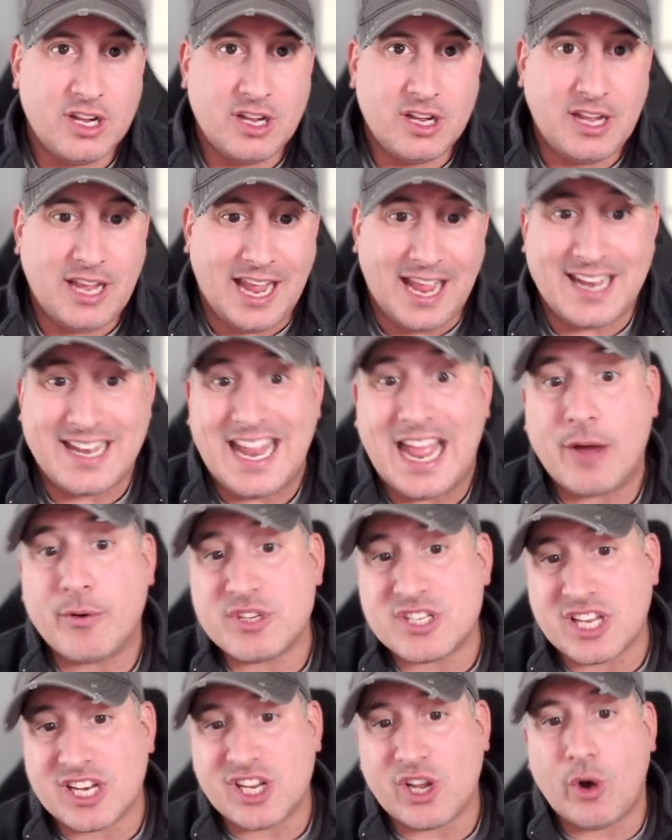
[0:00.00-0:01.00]
And now he's
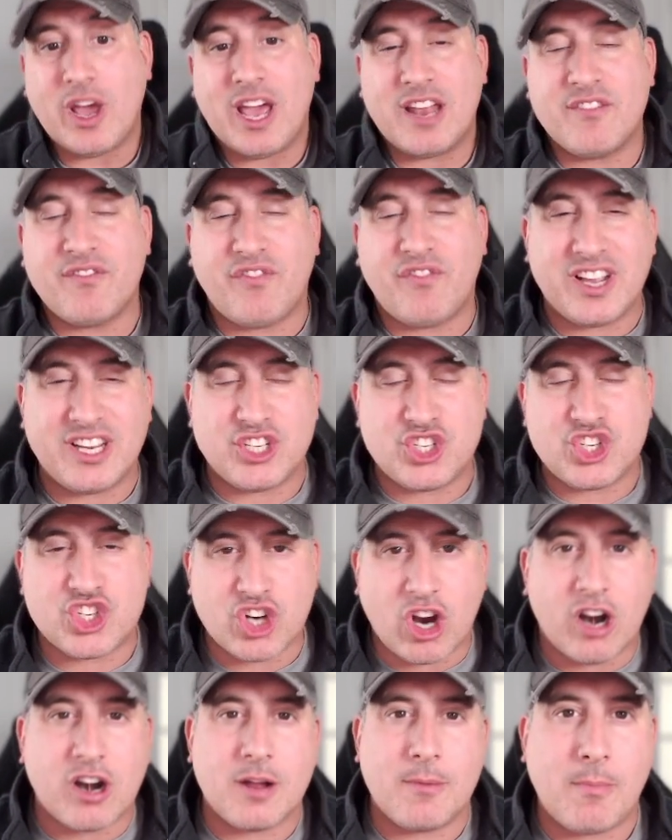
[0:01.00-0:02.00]
going to go ahead and fight
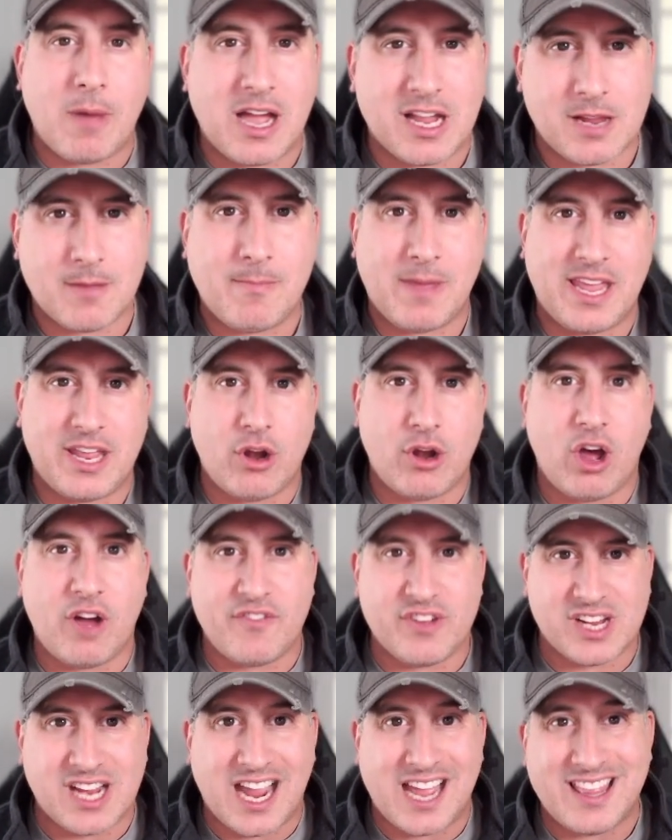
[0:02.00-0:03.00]
Shara Magomedov, a
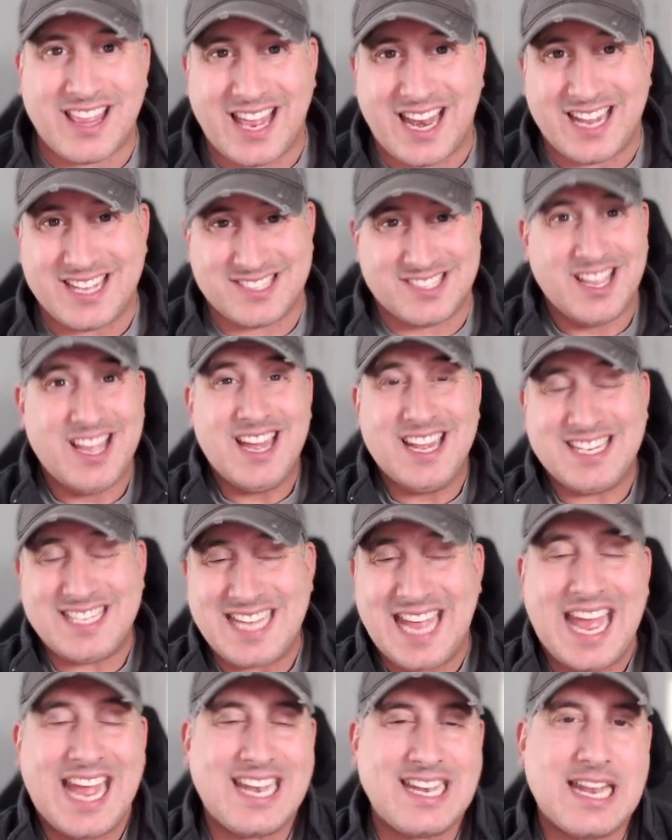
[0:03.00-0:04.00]
guy that has
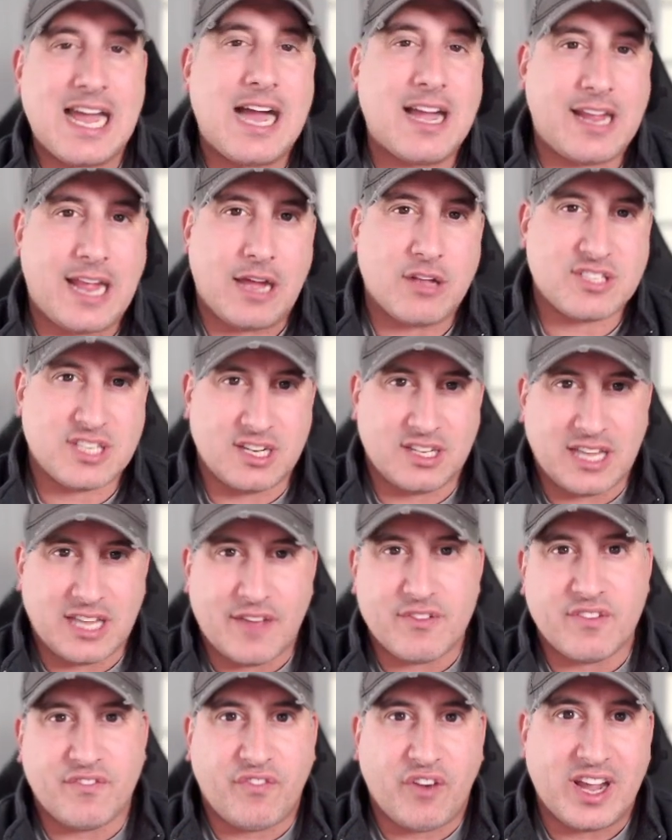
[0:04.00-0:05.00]
10 knockouts in
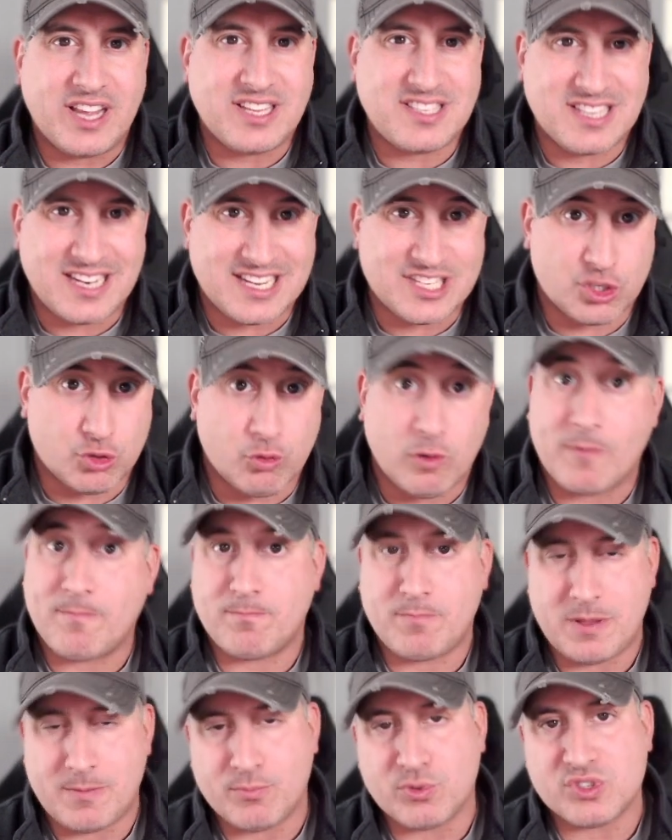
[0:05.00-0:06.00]
11 fights and has ripped
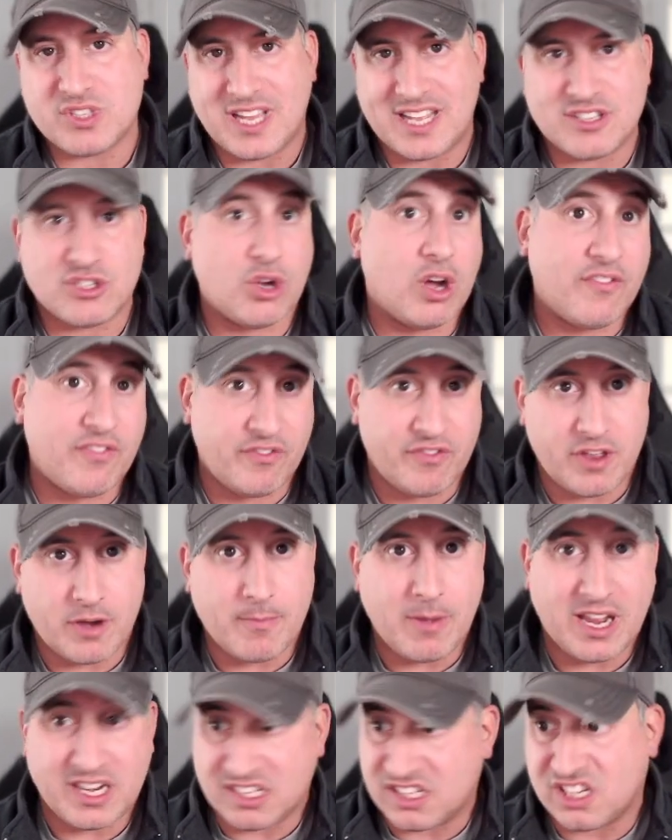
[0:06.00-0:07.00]
people's heads off of their
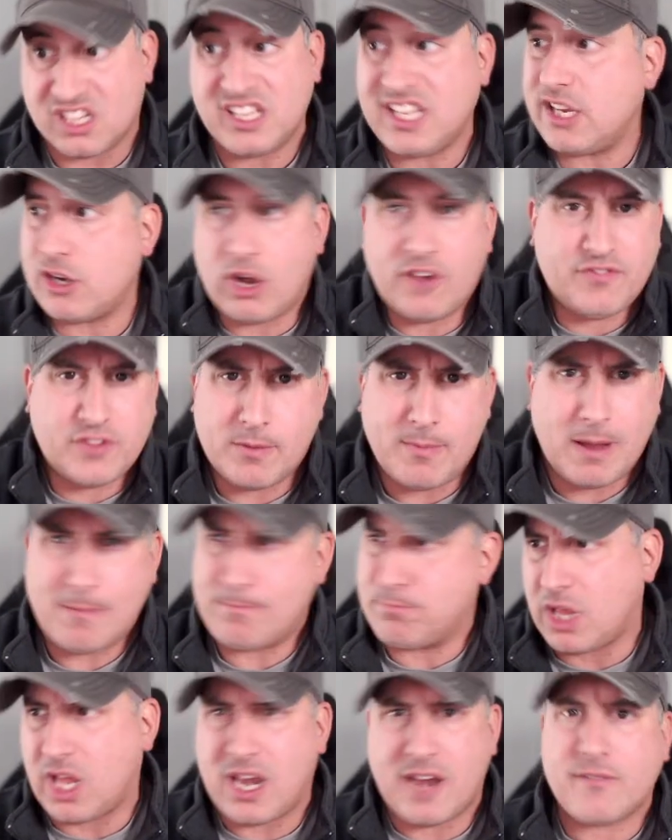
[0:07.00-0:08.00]
body. Clean off their body.
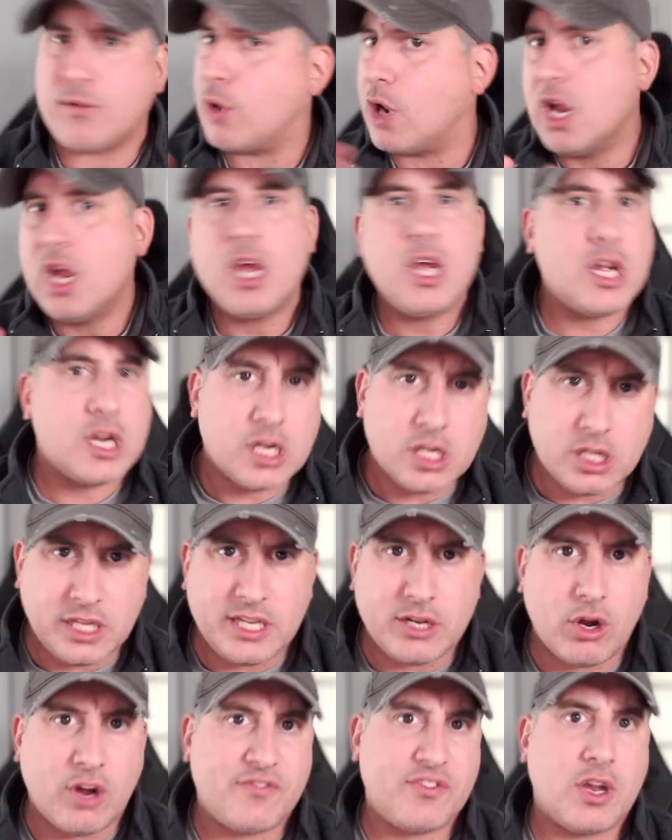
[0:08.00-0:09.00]
Blood everywhere. Clean
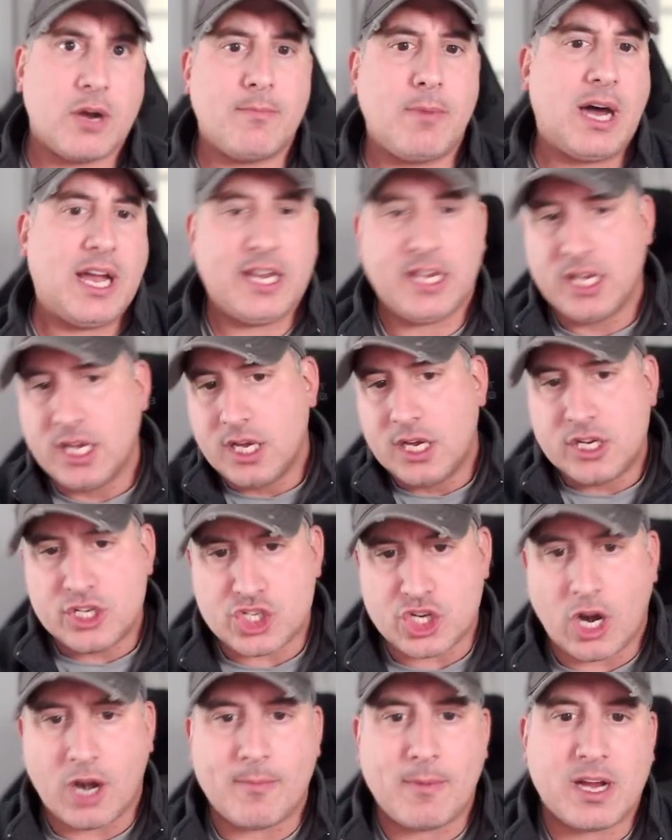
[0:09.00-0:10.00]
off their body.
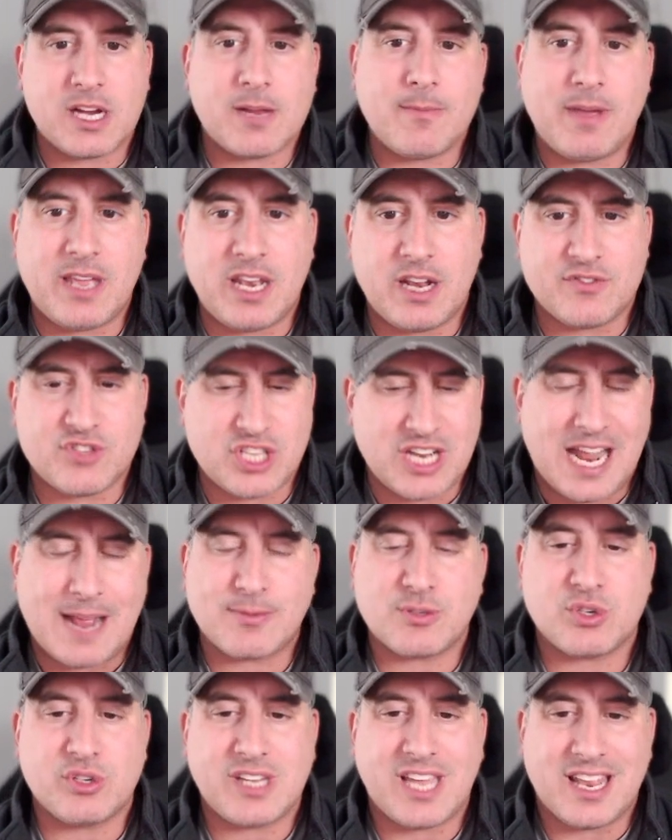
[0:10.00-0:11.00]
Shara Magomedov should
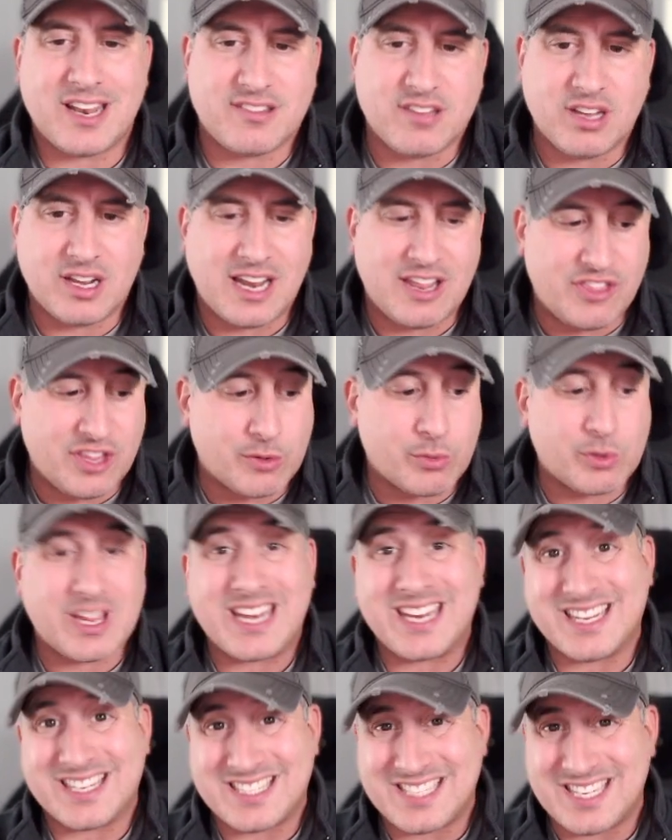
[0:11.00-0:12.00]
absolutely get it done. I think we're
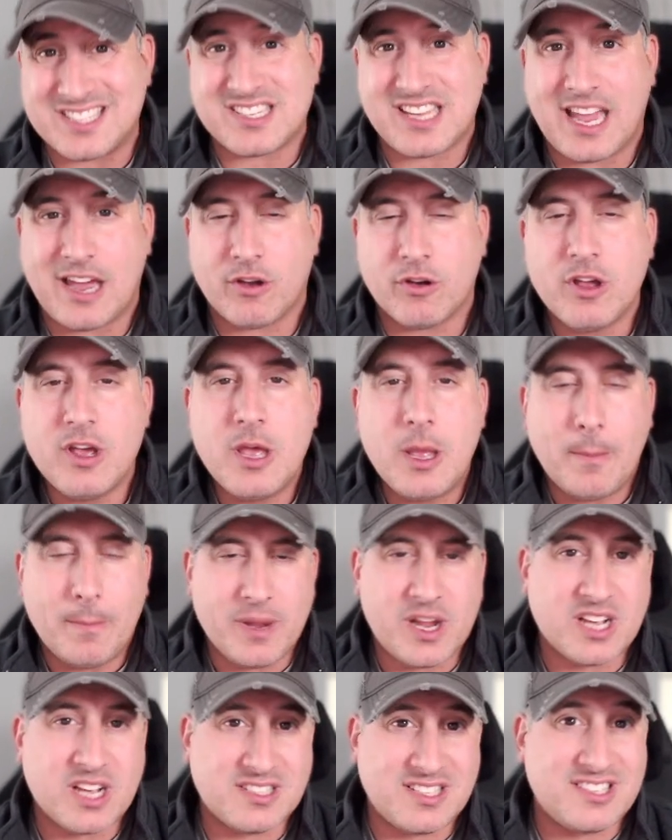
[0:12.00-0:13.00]
getting a discount
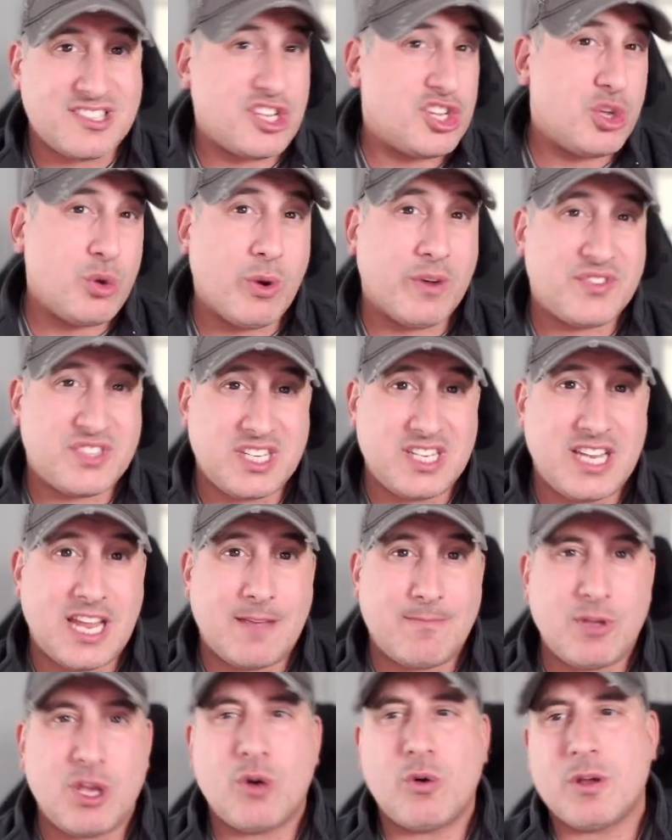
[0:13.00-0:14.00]
because he's a UFC
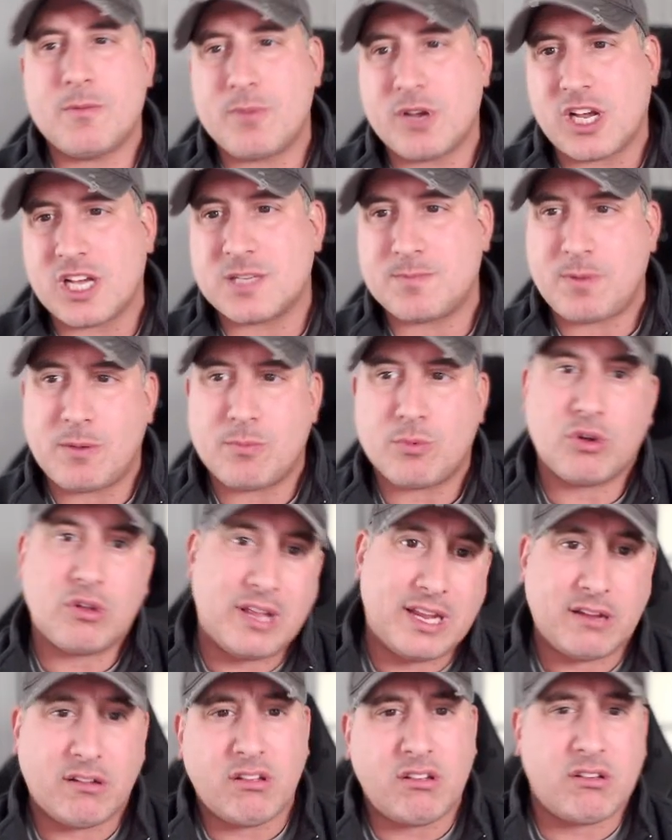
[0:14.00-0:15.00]
debut and because people are
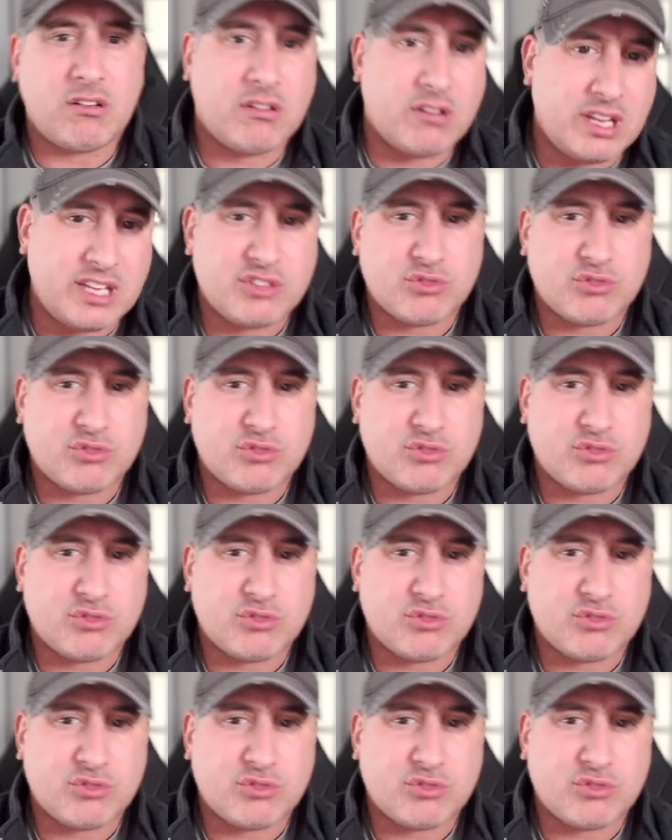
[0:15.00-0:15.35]
like, oh, his